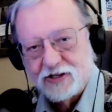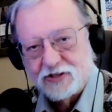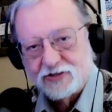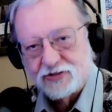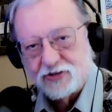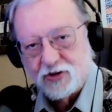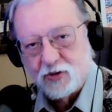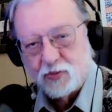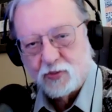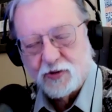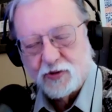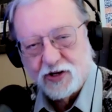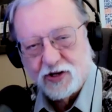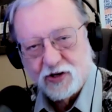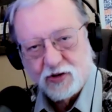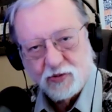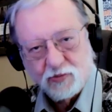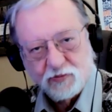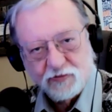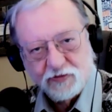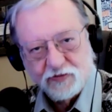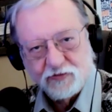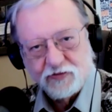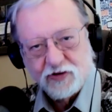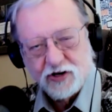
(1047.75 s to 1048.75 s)
So we
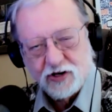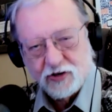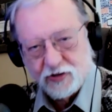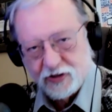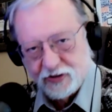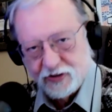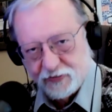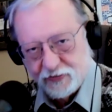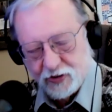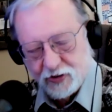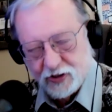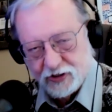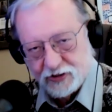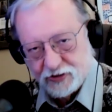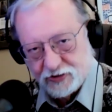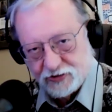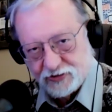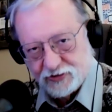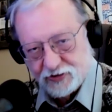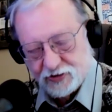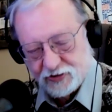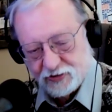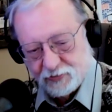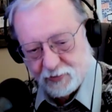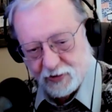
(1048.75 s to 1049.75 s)
are very, very
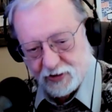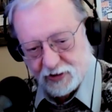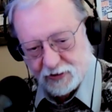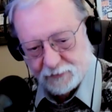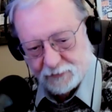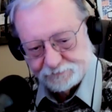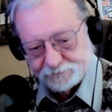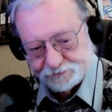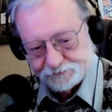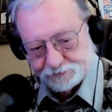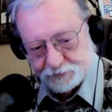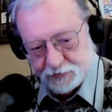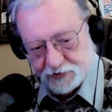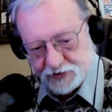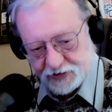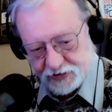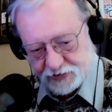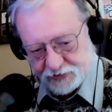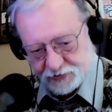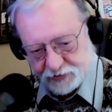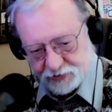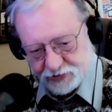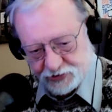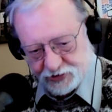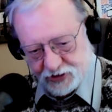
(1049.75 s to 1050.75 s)
concerned about a
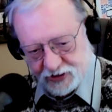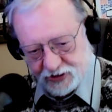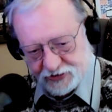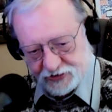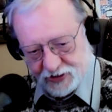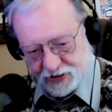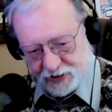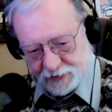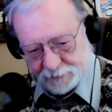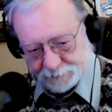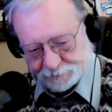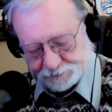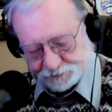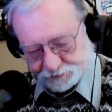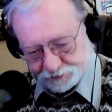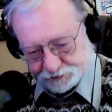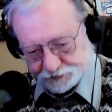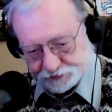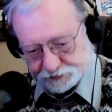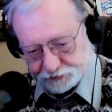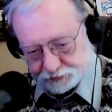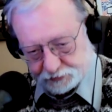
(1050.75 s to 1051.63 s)
potential shutdown.